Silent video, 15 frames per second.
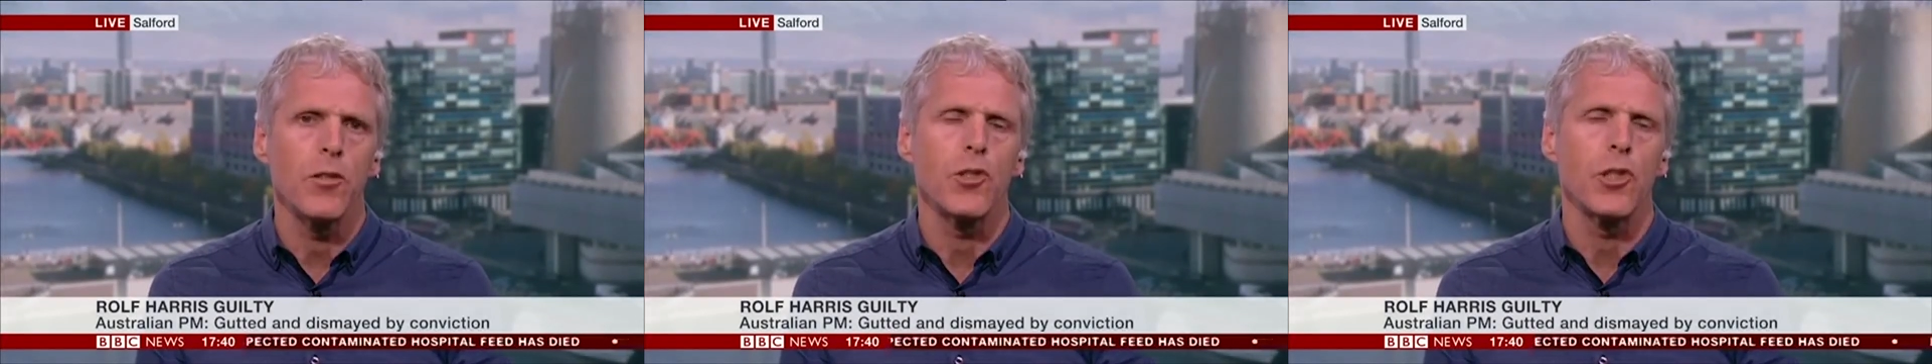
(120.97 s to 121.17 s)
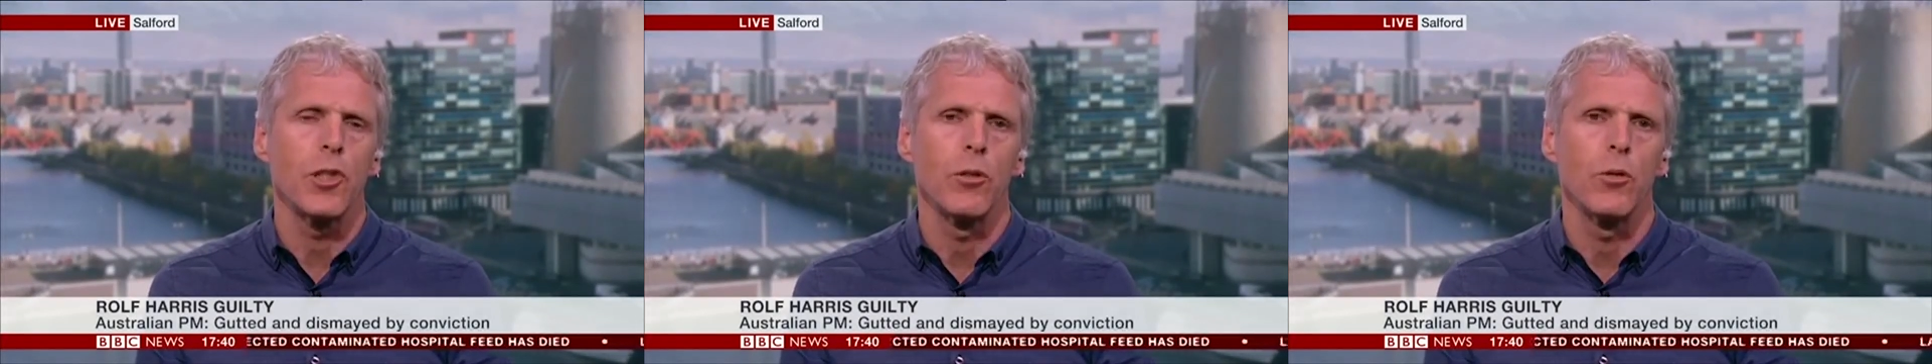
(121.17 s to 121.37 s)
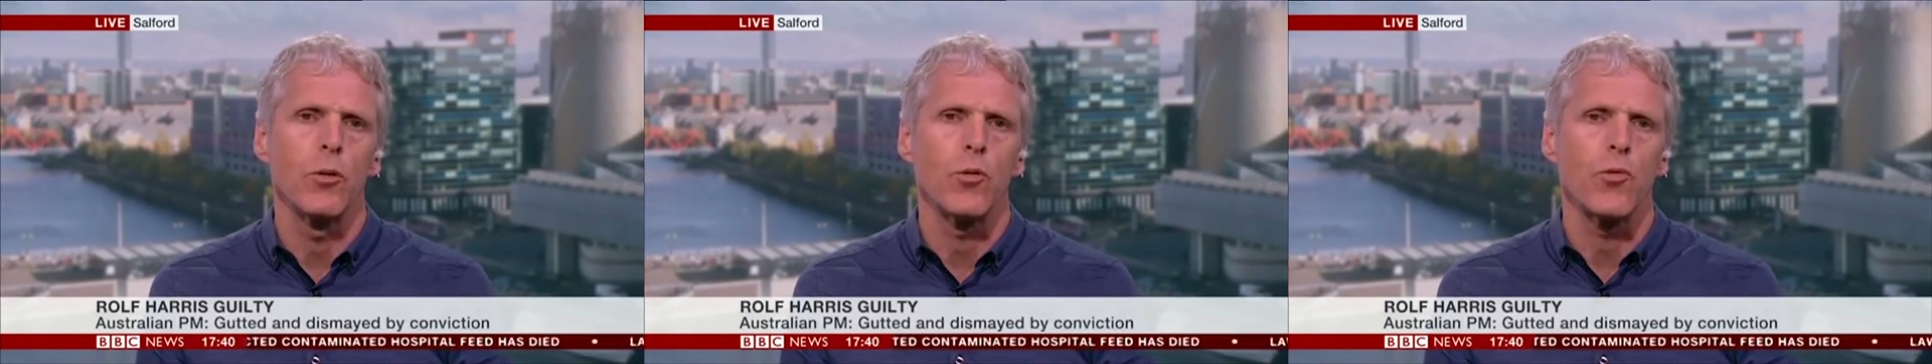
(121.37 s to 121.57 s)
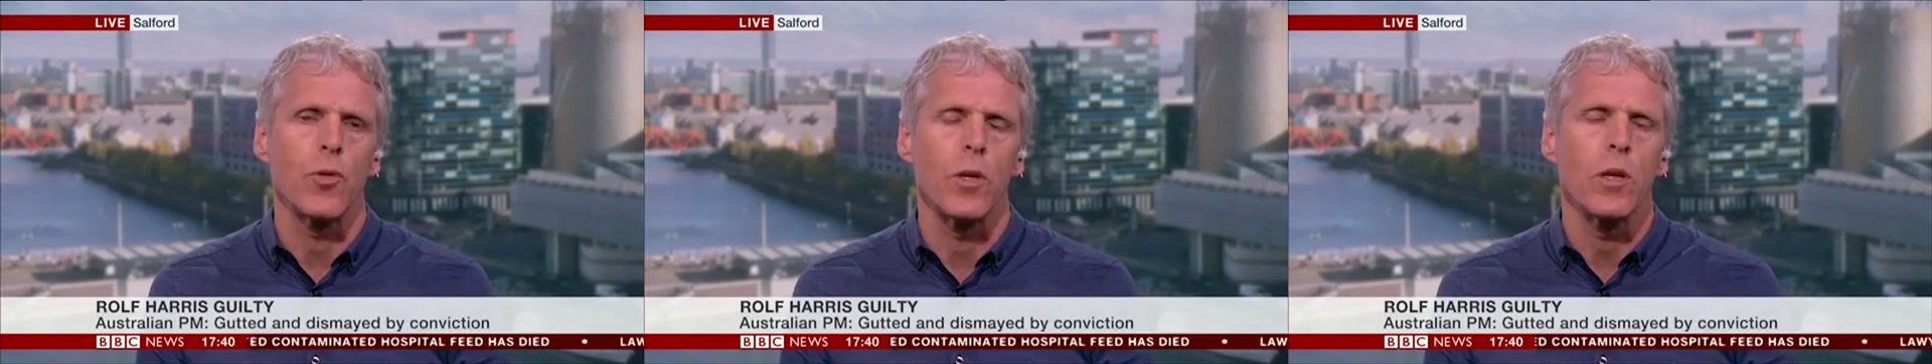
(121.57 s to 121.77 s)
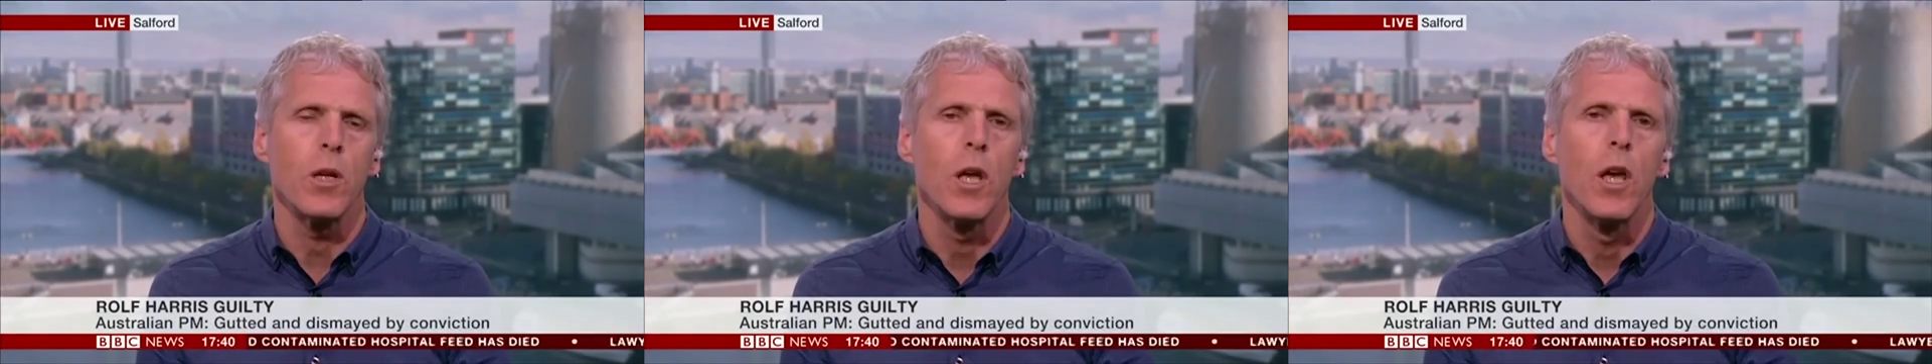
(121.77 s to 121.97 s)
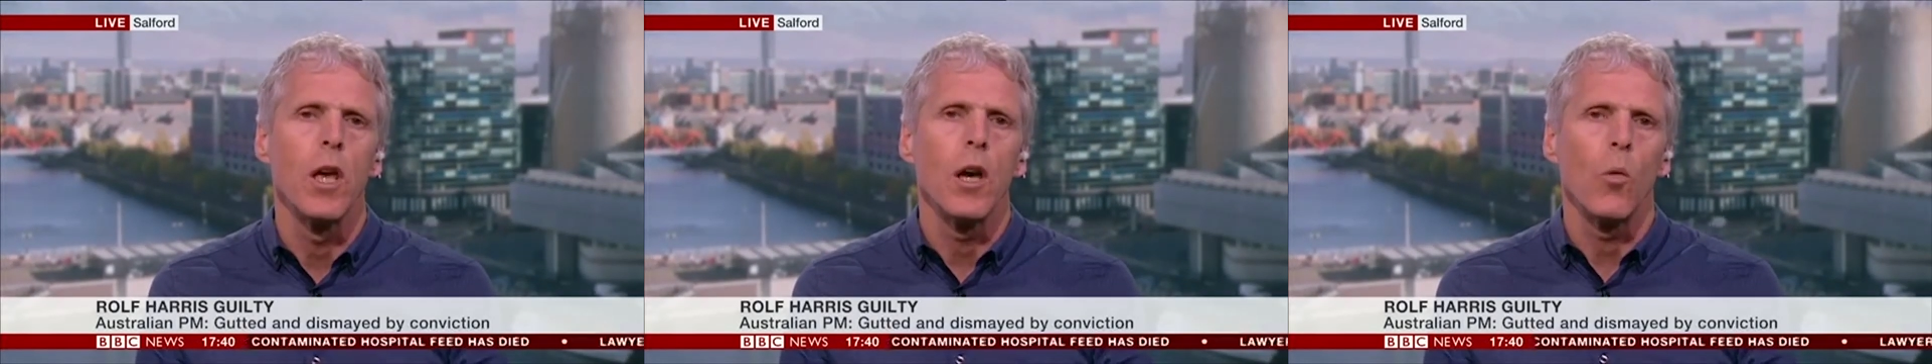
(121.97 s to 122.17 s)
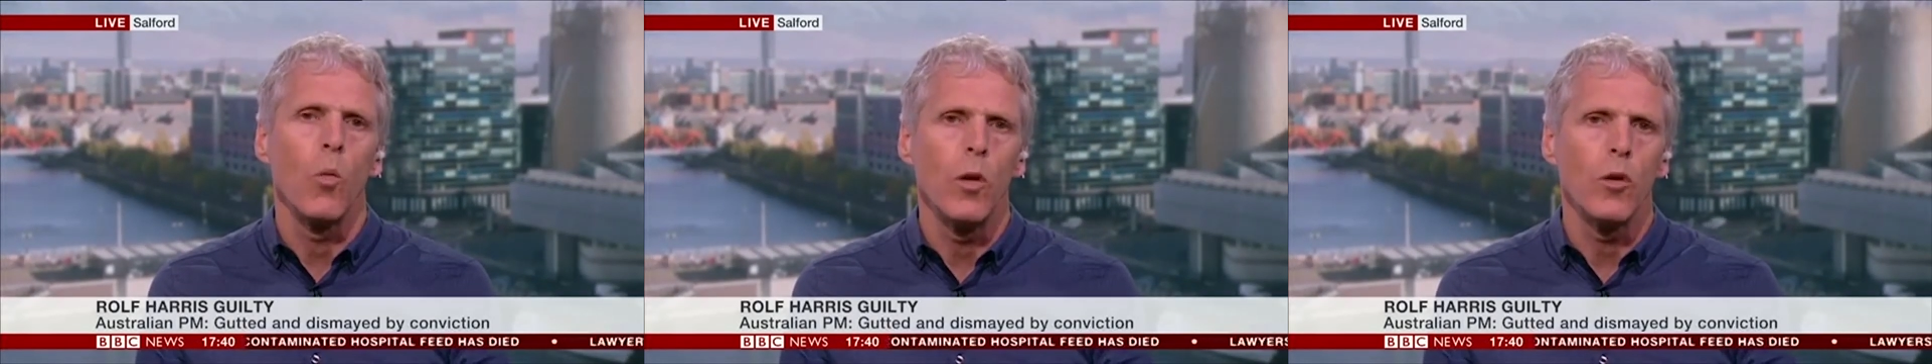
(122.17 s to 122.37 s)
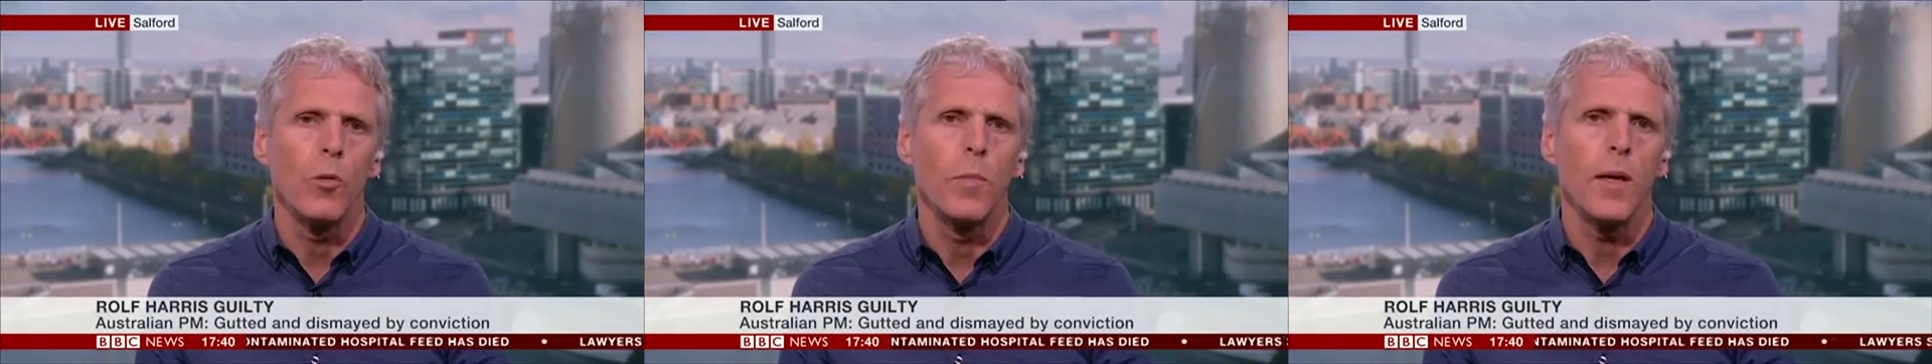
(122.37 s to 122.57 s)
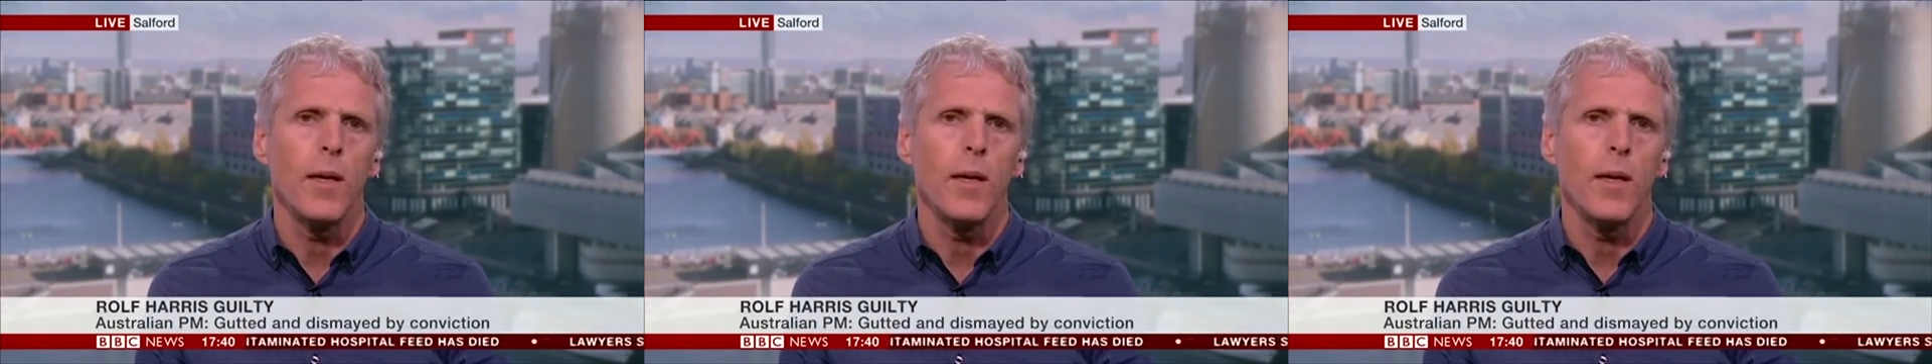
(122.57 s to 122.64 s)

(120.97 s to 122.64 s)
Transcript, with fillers: children will be